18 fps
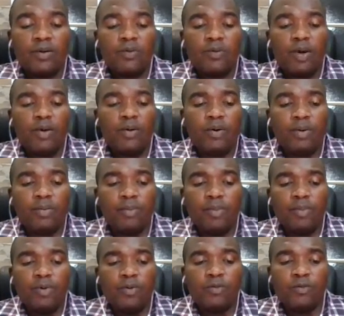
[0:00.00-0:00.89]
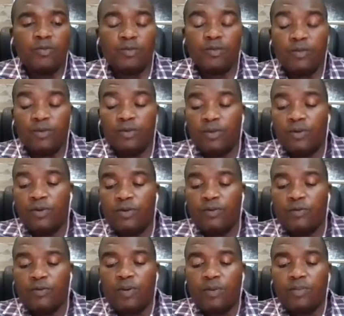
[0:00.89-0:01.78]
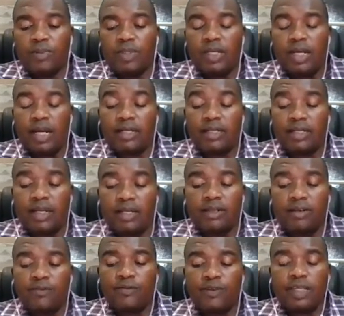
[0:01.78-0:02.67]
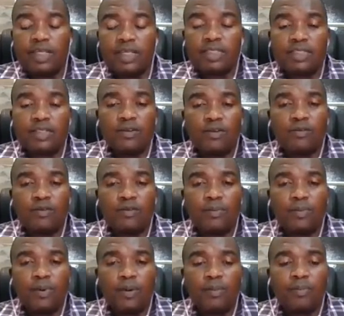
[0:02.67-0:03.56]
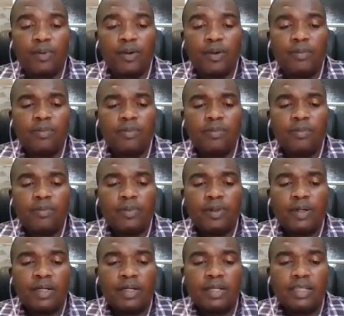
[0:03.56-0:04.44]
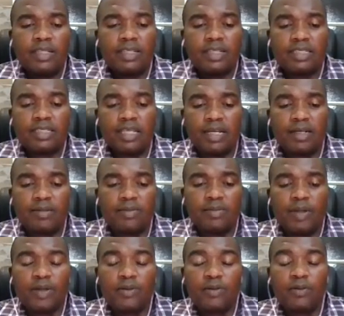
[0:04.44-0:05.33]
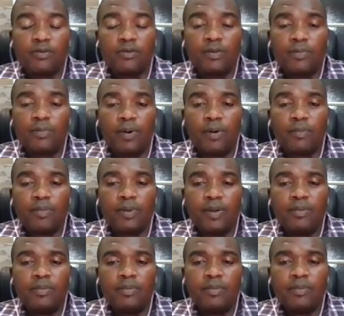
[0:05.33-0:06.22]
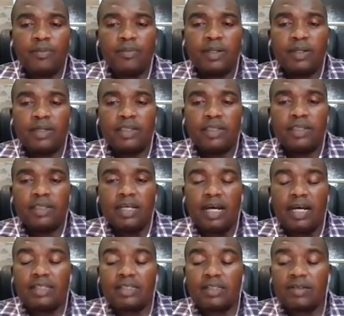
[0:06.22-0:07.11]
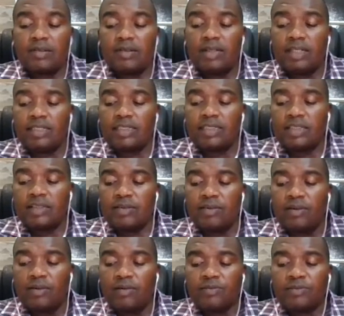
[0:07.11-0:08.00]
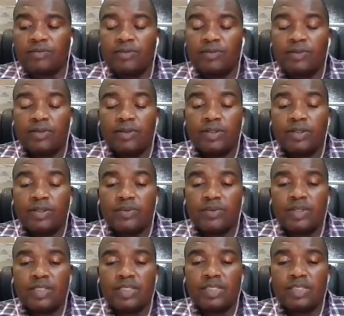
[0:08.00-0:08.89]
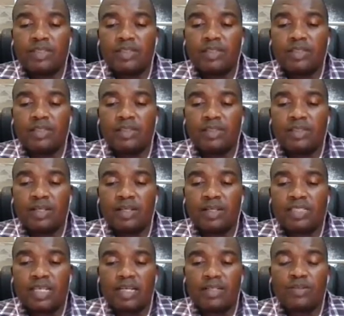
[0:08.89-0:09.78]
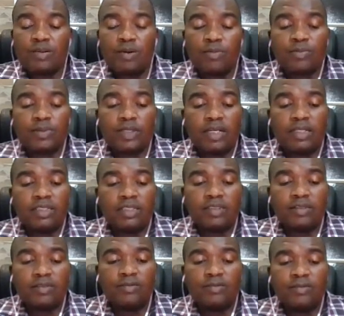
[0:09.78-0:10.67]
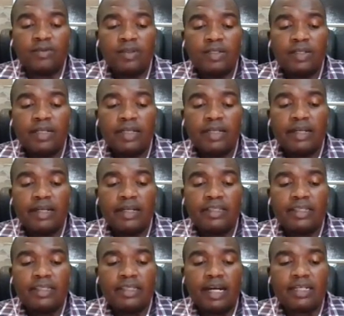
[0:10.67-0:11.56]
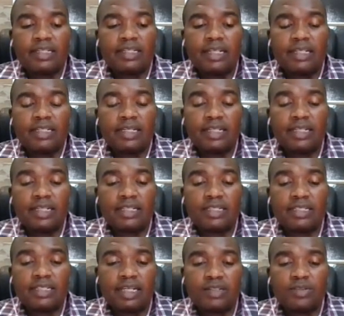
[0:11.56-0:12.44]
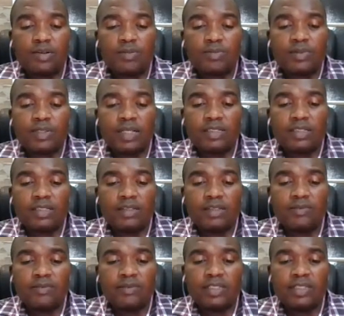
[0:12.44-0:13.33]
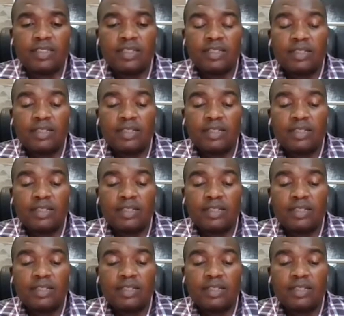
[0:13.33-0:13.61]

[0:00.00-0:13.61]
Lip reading: where we move from the identification of the problem, the statement of the problem, the articulation of the research objective and the attendant research objectives,